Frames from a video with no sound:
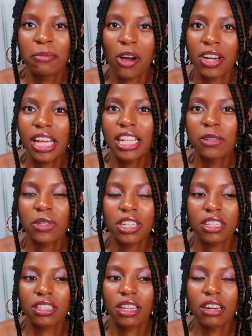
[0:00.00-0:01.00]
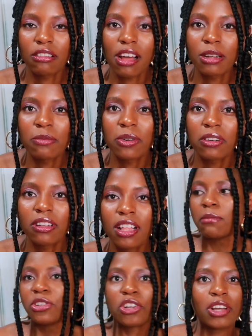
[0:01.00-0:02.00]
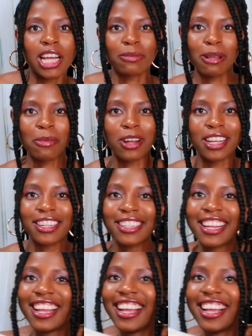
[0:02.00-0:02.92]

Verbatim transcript: bonnets, which is incredible. Let me show you guys my bonnet.